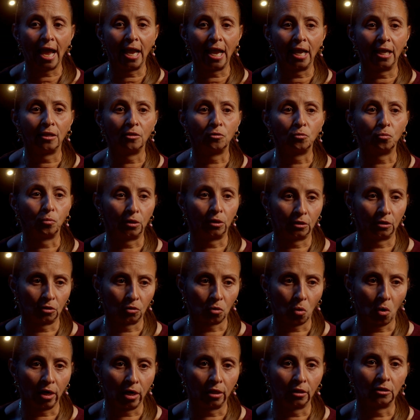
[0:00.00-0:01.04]
and we
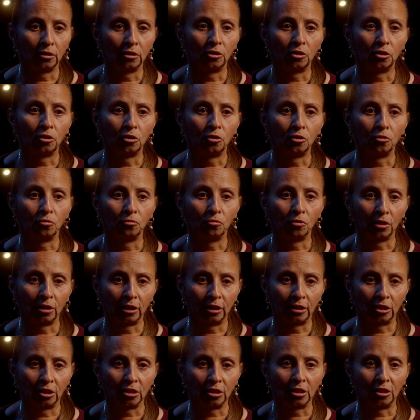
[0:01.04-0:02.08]
started to do
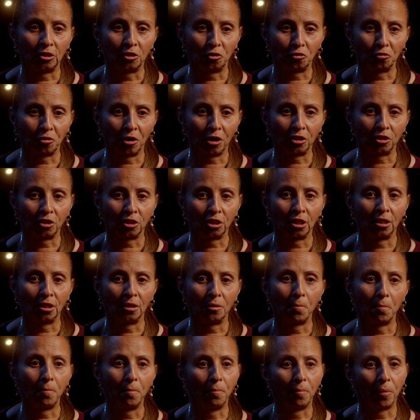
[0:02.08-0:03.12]
religious
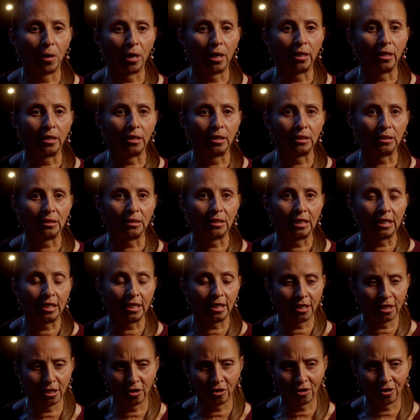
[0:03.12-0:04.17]
instruction. But
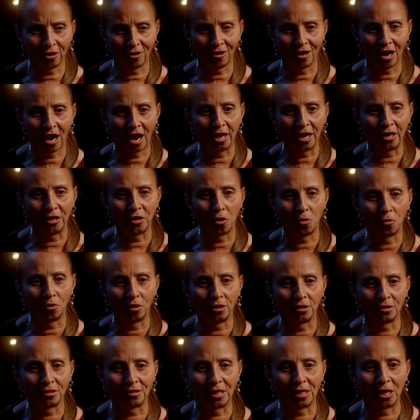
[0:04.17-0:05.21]
here, I
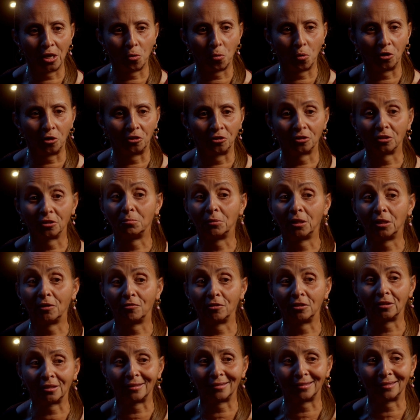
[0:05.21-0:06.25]
noticed there were some
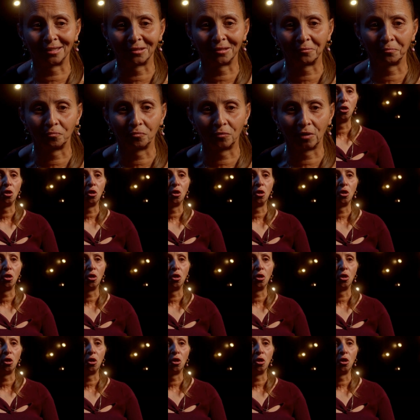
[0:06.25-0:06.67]
differences.